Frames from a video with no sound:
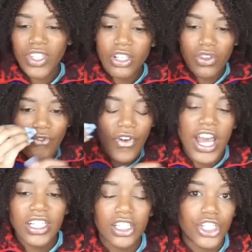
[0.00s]
So
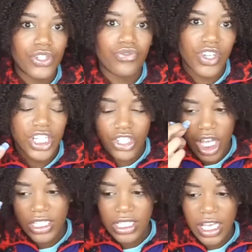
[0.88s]
finally she
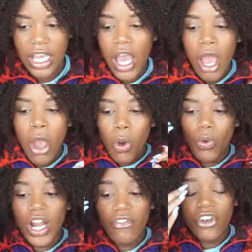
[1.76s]
readjusts it,
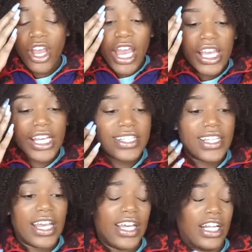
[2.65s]
whatever, gets
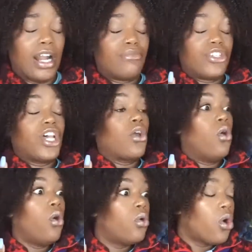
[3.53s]
it in, and I'm just
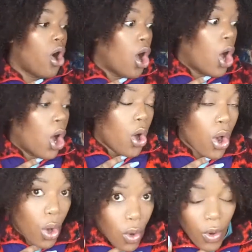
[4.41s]
like, whoo,
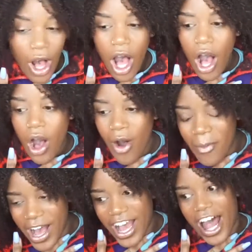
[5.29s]
oh
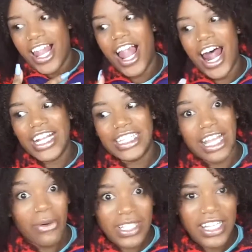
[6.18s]
my God, like
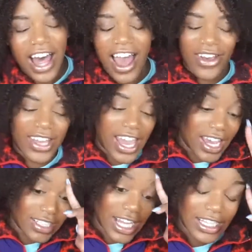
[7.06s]
that was a lot,
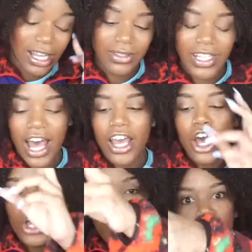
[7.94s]
okay? Like that was a lot.
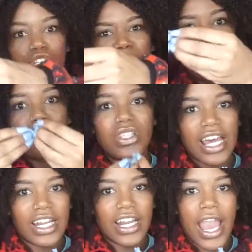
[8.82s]
So she pulls out a